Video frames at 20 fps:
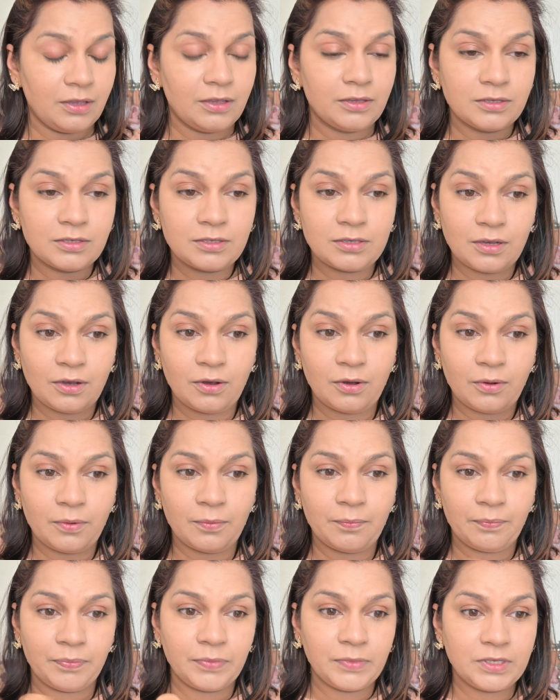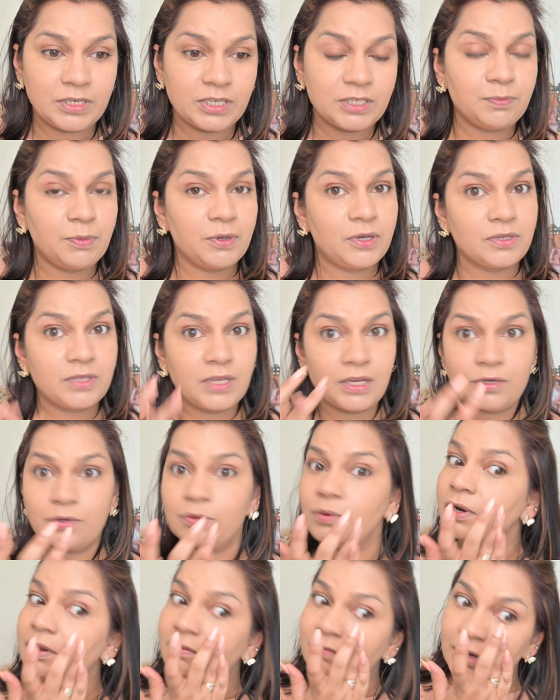So just because I
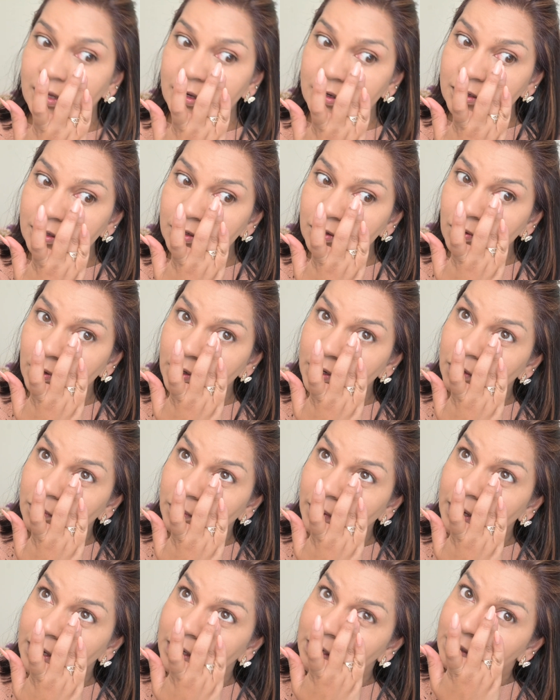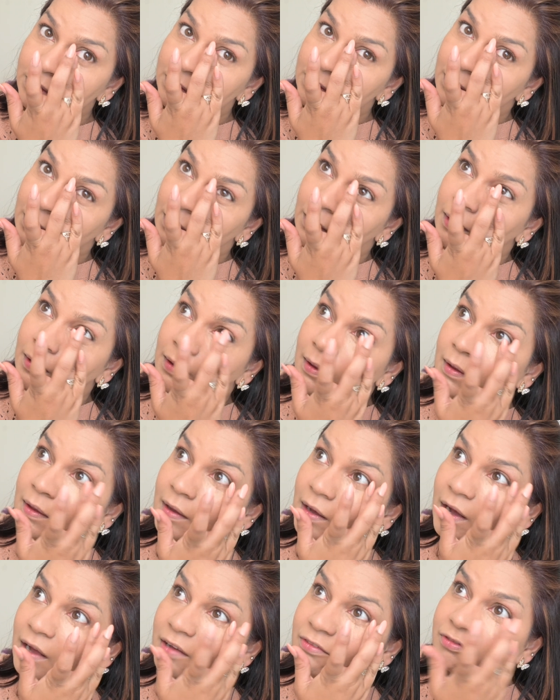told I've layered it only twice,
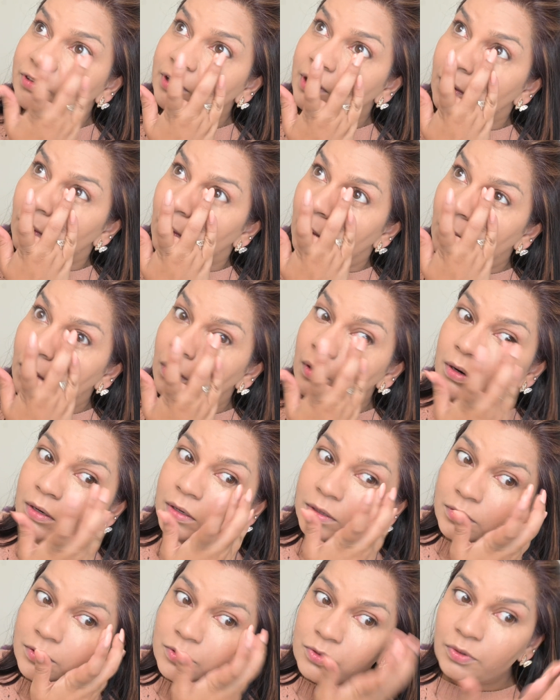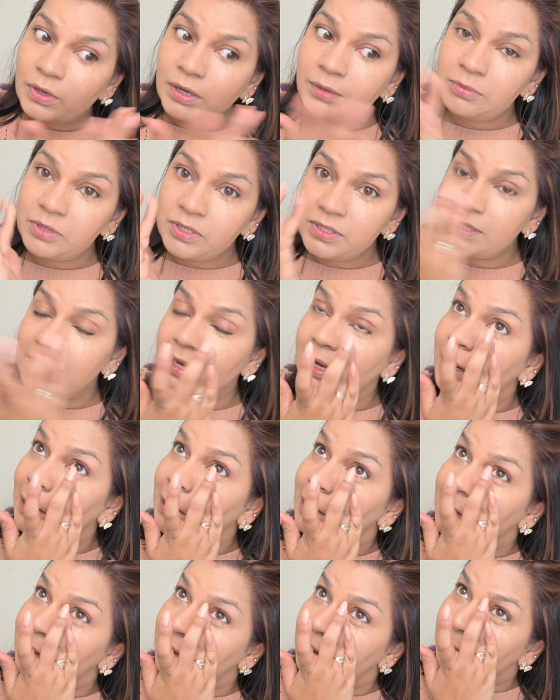I feel odd. So I'm just taking
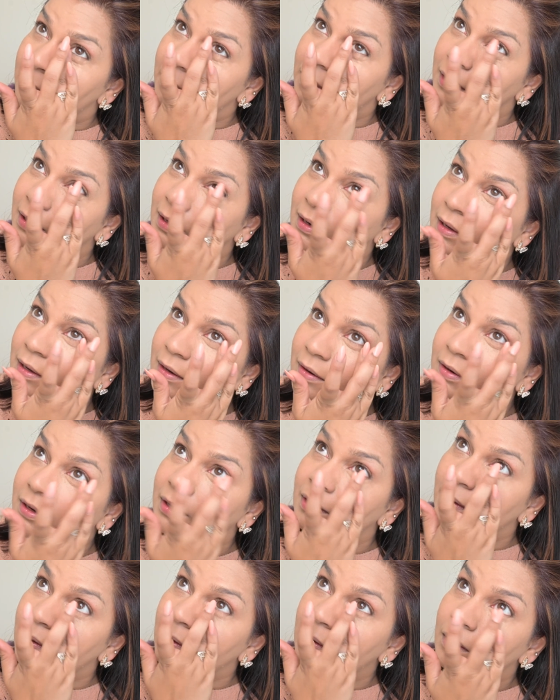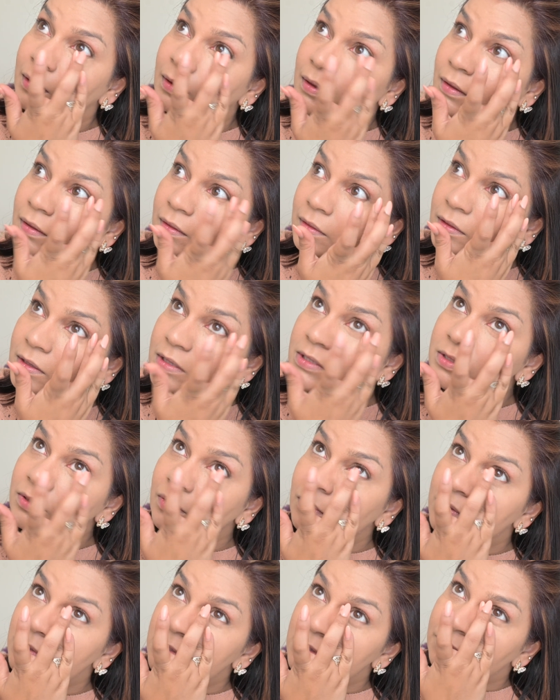a little bit and layering this
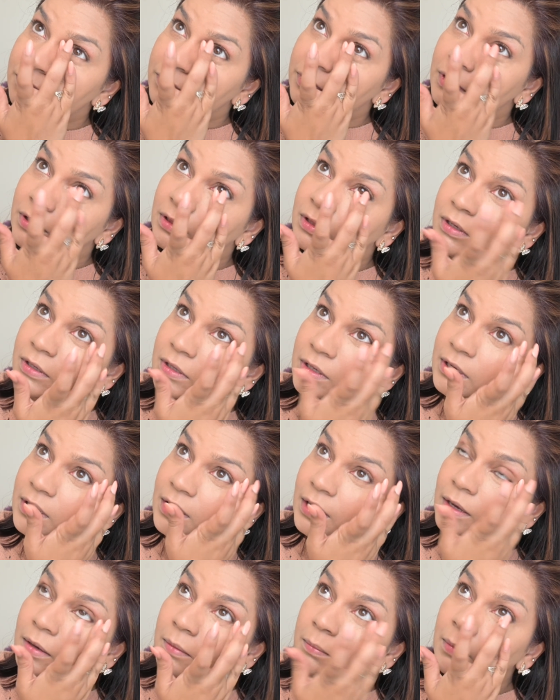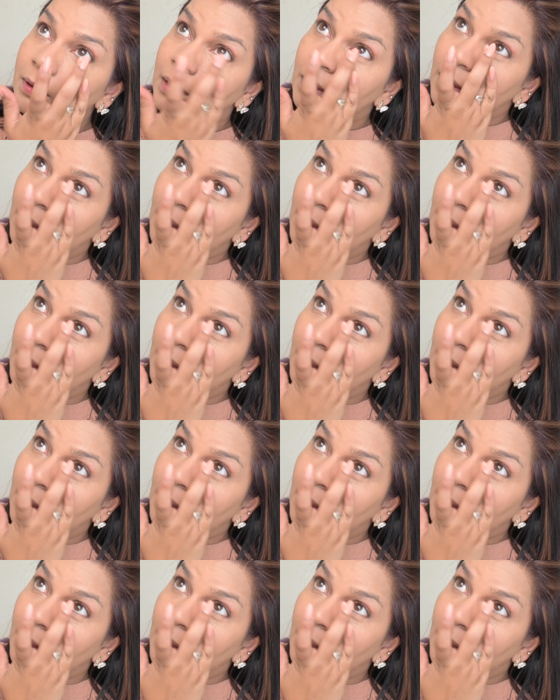also for the third time.